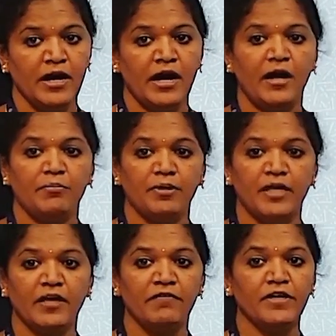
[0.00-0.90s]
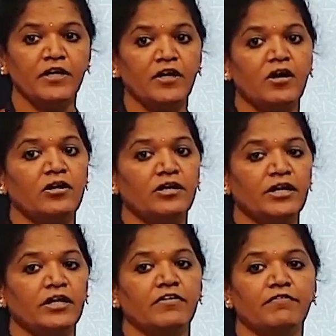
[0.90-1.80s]
and behavior
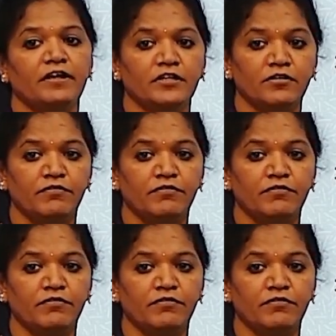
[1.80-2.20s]
altering effect of